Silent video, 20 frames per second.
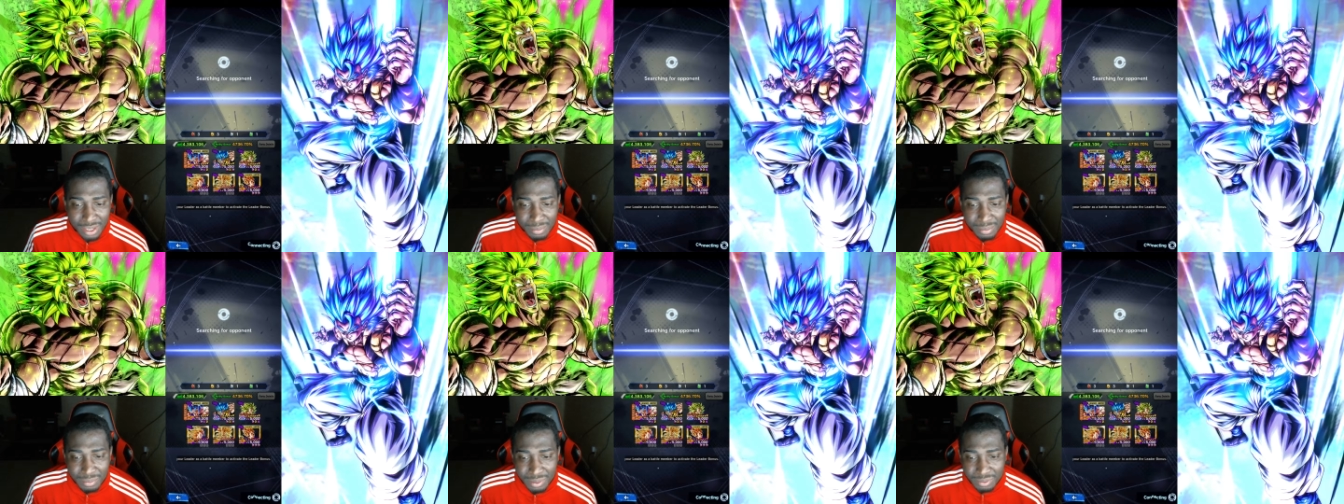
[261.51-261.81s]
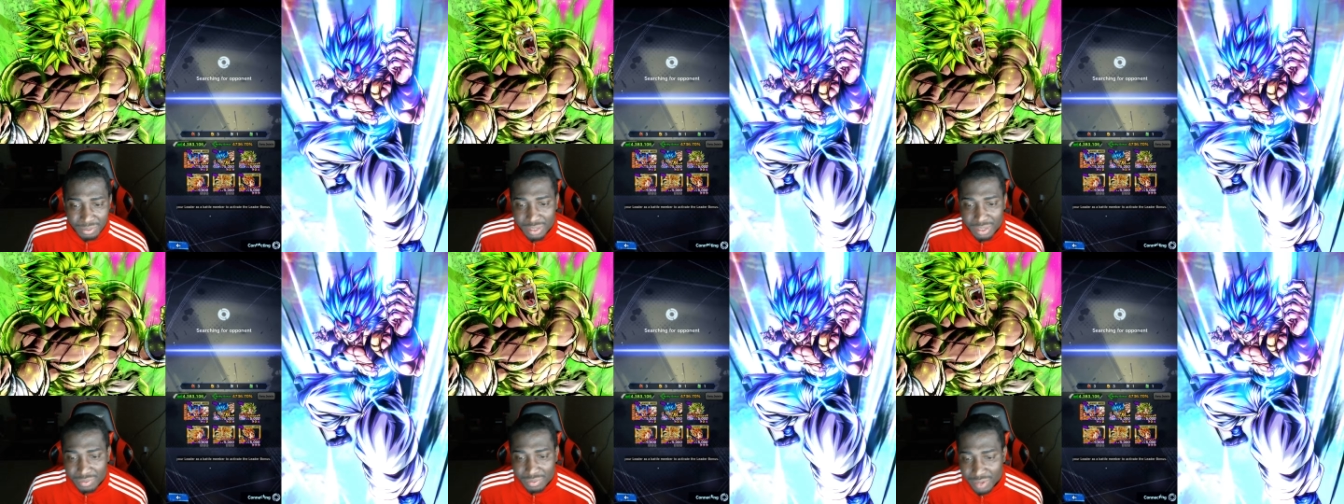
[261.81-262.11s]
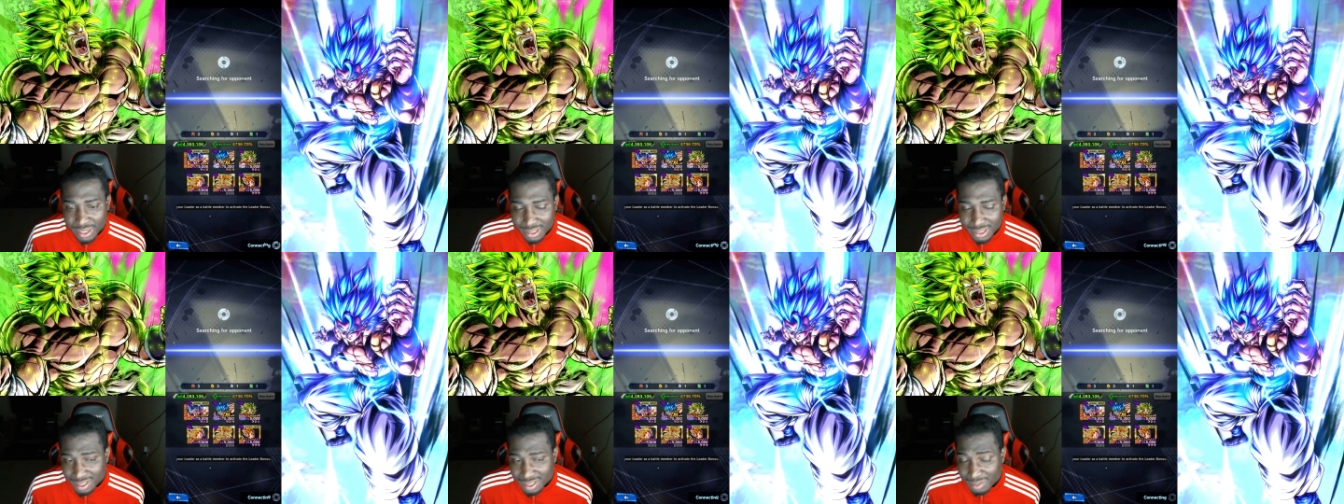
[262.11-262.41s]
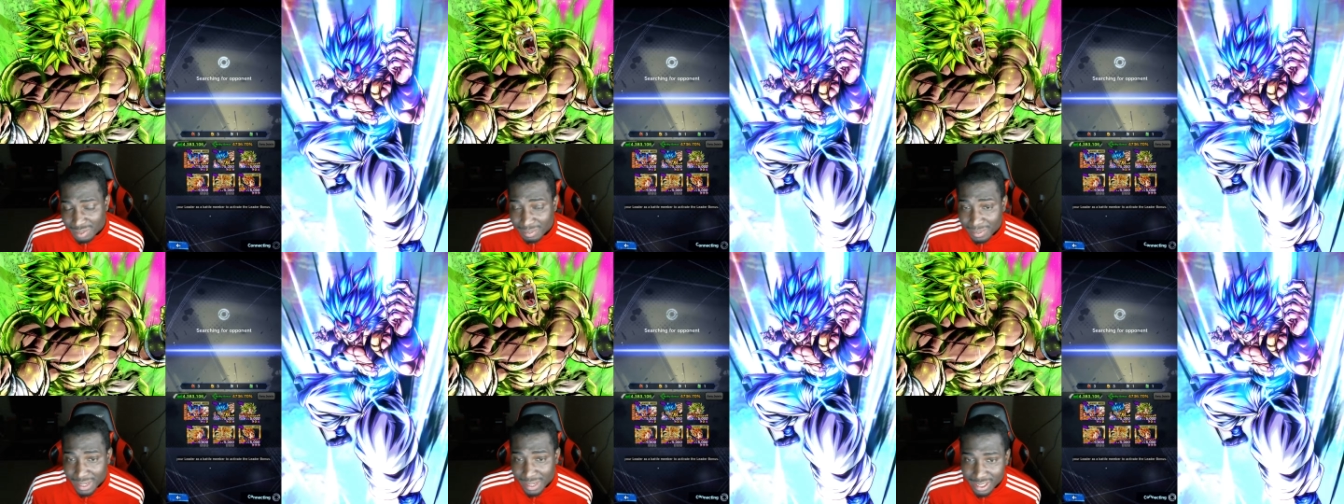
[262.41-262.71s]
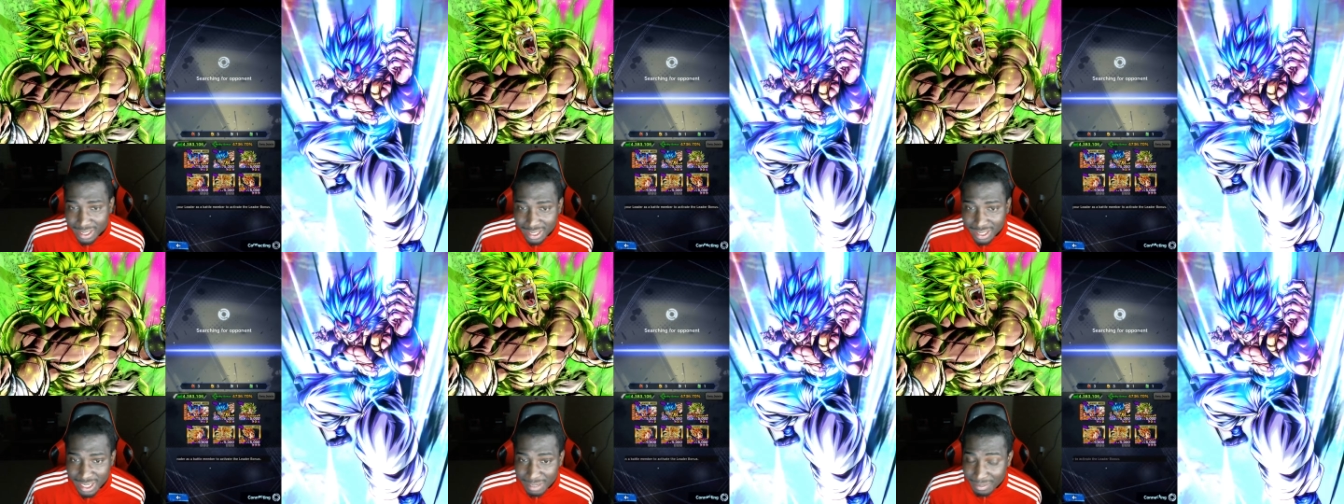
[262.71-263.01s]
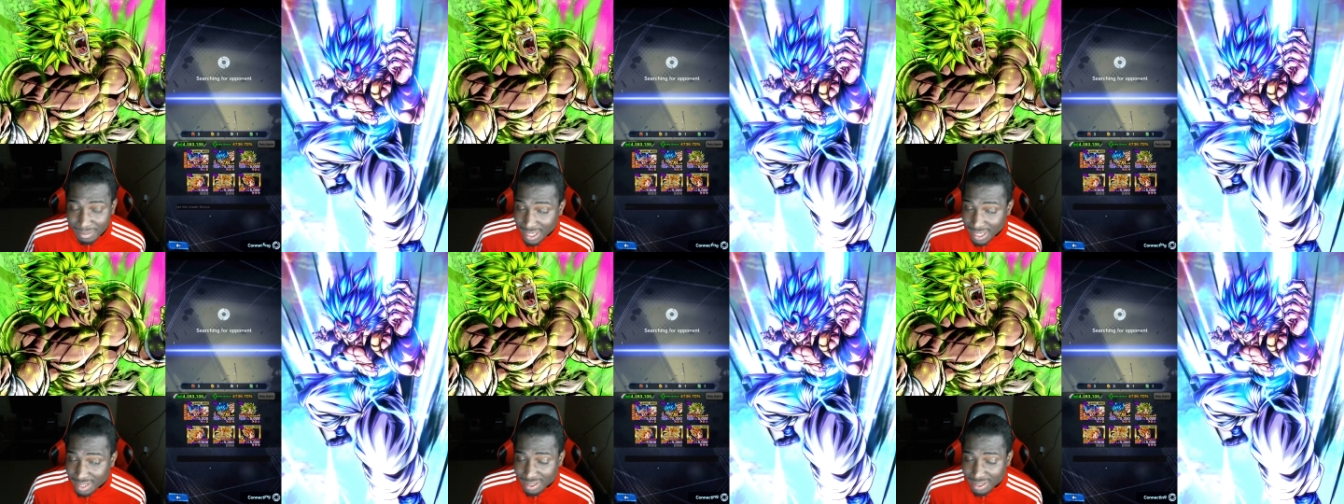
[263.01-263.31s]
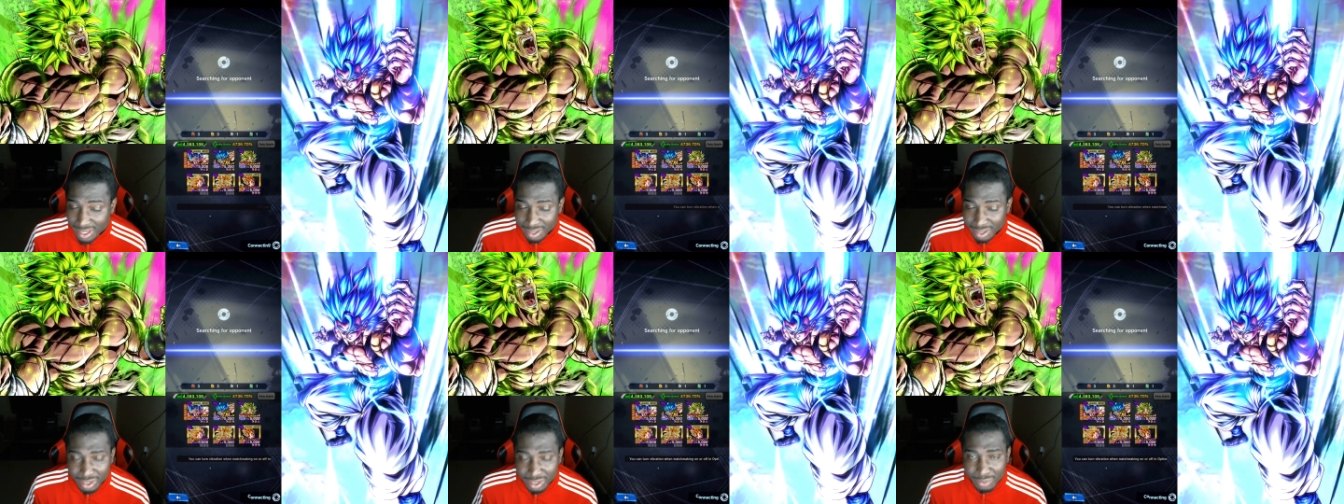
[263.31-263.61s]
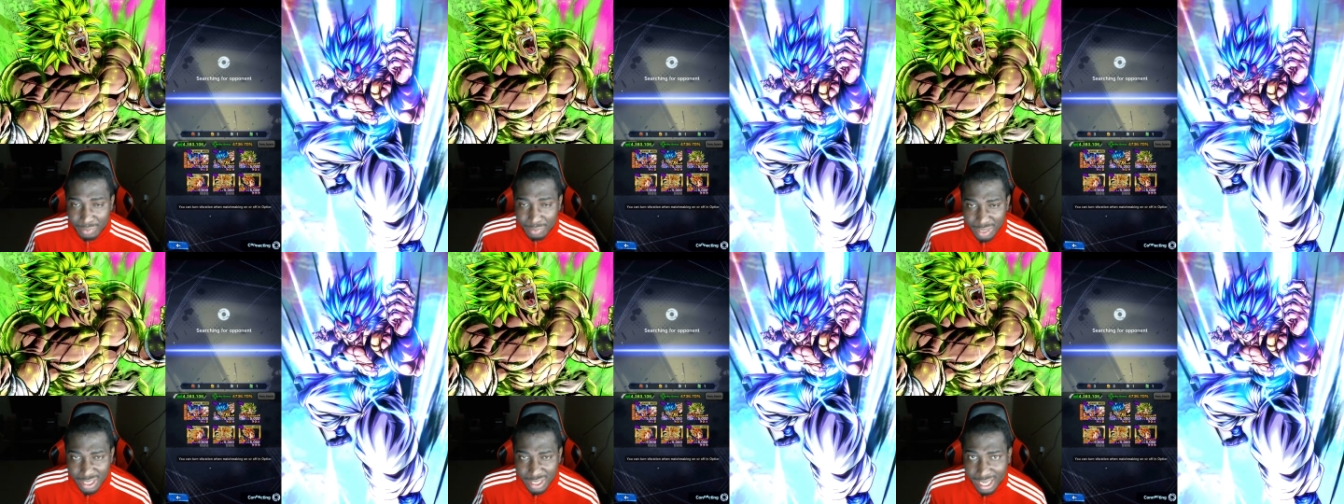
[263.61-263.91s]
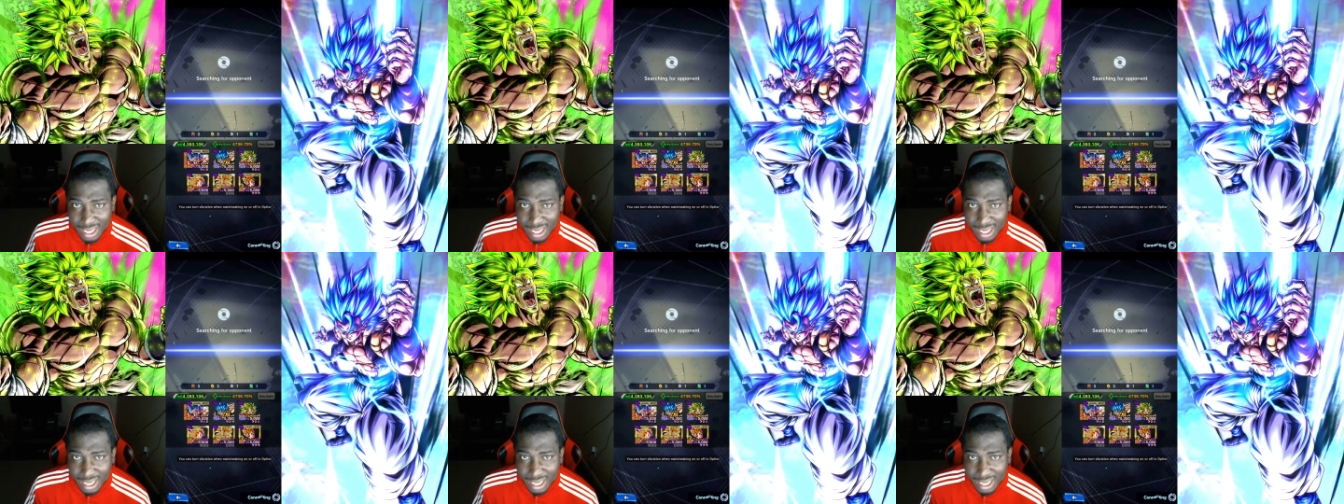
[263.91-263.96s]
But if they facing somebody like me, they're going to really